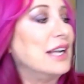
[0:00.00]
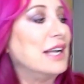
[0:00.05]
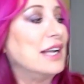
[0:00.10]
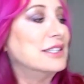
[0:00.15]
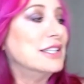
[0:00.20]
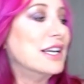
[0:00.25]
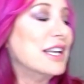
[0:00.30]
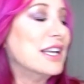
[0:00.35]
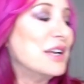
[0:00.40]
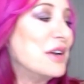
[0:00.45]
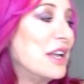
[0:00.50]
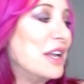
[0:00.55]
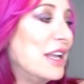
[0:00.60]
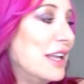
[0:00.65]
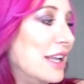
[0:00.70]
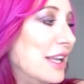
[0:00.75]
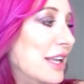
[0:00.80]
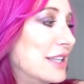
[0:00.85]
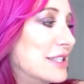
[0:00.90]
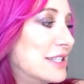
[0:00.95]
I tell you,
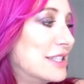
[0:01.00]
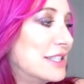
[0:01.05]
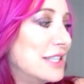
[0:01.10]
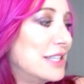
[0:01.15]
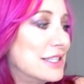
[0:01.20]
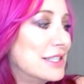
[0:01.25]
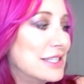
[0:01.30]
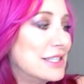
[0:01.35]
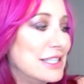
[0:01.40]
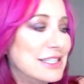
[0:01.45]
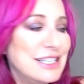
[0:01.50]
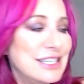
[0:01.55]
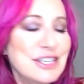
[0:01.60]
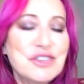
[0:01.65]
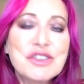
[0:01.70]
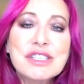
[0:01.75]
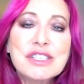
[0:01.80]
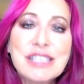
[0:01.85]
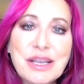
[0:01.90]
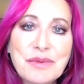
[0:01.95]
it's
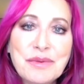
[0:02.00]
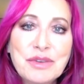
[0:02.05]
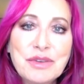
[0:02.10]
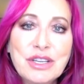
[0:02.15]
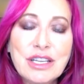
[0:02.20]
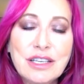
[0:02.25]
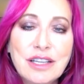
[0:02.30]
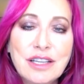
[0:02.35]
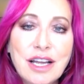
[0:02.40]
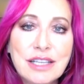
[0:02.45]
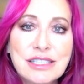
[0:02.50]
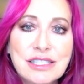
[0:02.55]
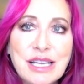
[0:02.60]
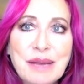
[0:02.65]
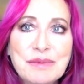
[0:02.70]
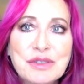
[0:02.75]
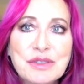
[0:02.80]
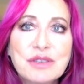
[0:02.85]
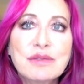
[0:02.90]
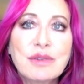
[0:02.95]
interesting when you get a lot of
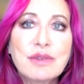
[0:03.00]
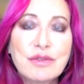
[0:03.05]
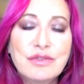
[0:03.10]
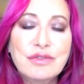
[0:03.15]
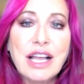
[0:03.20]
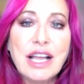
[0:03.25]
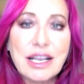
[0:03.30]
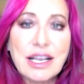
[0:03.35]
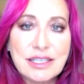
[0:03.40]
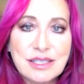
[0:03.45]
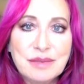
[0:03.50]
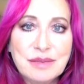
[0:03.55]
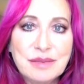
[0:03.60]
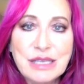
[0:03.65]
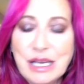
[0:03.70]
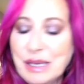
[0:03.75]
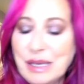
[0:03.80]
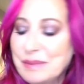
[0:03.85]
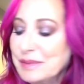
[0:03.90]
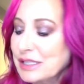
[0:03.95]
time to reflect
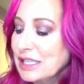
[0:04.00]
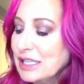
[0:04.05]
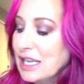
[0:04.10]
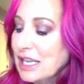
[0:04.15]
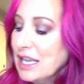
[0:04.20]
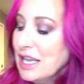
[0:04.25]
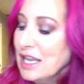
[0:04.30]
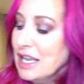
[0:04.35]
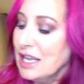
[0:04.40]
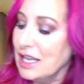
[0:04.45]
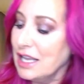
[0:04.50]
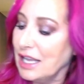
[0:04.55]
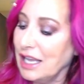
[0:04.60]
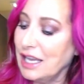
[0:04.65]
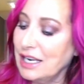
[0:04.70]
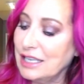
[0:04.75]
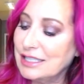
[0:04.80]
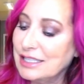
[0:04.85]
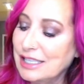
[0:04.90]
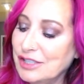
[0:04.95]
sometimes.
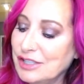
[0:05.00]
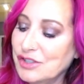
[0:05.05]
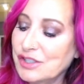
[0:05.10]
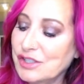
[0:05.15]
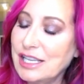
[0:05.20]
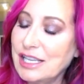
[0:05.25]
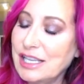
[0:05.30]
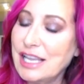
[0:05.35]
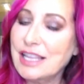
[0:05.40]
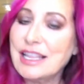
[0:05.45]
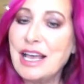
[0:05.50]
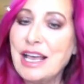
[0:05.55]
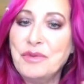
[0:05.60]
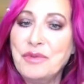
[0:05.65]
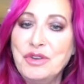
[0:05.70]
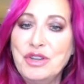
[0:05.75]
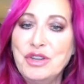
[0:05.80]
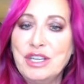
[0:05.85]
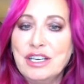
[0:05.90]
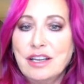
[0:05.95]
And it's interesting that
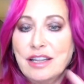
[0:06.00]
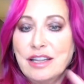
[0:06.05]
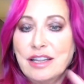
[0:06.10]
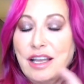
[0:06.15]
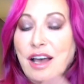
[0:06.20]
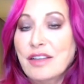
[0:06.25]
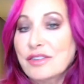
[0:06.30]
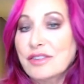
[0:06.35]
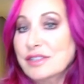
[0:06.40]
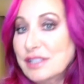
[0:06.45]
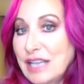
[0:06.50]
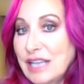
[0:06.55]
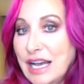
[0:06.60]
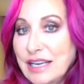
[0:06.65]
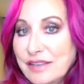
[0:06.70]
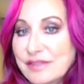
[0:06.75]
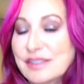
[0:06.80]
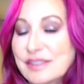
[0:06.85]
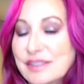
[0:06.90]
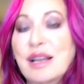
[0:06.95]
when you get on the other
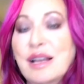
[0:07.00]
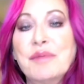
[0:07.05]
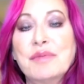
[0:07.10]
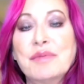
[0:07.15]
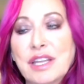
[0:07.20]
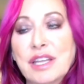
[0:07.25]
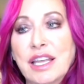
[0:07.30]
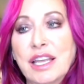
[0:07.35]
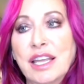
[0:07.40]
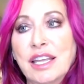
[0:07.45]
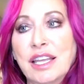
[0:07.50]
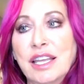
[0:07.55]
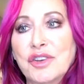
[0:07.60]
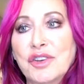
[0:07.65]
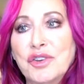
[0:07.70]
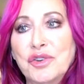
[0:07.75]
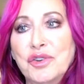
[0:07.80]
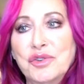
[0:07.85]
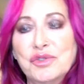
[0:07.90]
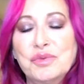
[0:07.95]
side of something,
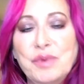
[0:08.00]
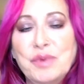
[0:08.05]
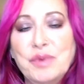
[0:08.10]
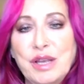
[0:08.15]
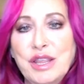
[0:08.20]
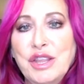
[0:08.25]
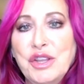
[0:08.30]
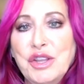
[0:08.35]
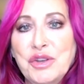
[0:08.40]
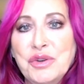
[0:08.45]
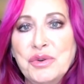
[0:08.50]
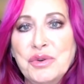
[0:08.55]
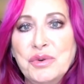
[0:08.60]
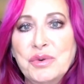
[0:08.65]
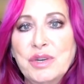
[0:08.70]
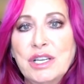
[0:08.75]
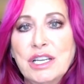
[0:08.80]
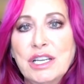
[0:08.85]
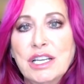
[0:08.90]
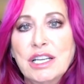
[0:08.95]
who's with
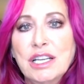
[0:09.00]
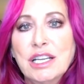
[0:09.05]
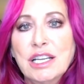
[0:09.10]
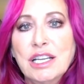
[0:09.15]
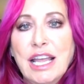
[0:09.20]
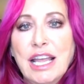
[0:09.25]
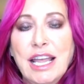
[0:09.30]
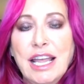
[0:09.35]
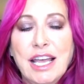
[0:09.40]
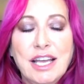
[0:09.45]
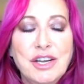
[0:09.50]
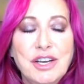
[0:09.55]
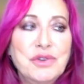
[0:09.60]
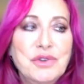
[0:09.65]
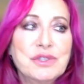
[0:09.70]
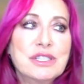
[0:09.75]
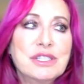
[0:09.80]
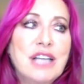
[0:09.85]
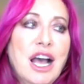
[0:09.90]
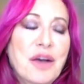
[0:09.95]
you and
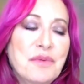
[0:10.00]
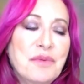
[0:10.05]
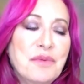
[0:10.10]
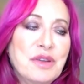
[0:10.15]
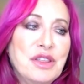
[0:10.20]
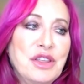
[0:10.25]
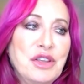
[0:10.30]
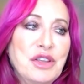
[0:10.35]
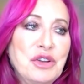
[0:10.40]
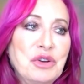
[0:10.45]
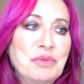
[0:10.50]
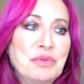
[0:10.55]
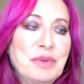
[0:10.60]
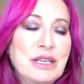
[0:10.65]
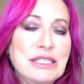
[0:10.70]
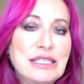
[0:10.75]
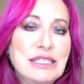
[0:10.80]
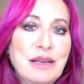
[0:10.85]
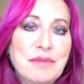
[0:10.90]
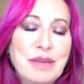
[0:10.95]
who's not with you,
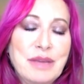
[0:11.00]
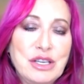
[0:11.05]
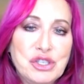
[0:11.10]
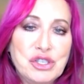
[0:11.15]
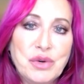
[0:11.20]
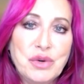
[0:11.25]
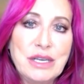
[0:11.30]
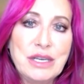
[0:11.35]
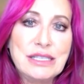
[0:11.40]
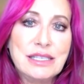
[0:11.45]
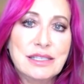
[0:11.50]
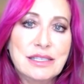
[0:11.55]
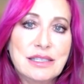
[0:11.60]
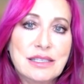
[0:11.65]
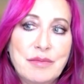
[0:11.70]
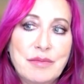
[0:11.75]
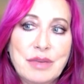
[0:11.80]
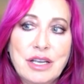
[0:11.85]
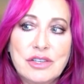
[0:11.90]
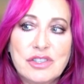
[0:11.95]
but some by choice and
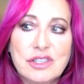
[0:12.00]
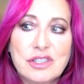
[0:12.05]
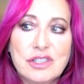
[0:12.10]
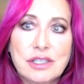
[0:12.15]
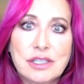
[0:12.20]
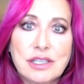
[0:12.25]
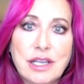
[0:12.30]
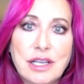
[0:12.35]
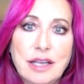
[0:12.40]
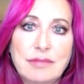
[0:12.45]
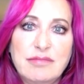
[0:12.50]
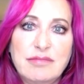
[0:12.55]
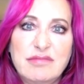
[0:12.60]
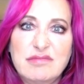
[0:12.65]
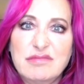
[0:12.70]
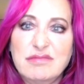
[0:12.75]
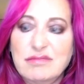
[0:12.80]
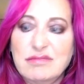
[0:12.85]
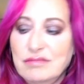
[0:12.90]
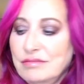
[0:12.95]
some because you're just like,
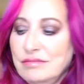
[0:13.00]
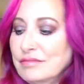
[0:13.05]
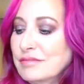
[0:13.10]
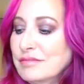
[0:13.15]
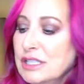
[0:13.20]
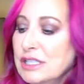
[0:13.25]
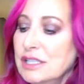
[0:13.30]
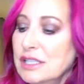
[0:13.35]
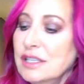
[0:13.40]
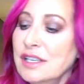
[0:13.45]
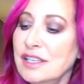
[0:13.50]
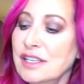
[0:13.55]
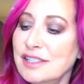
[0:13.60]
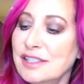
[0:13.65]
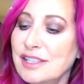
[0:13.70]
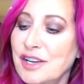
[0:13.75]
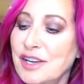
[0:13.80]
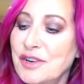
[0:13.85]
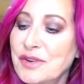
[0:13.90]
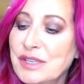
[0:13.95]

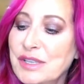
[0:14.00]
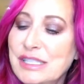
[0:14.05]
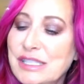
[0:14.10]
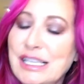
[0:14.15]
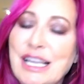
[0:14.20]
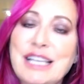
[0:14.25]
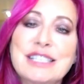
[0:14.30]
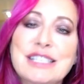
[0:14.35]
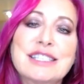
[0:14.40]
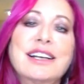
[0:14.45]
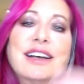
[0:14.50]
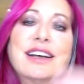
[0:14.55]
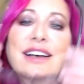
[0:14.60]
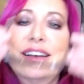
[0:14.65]
So it's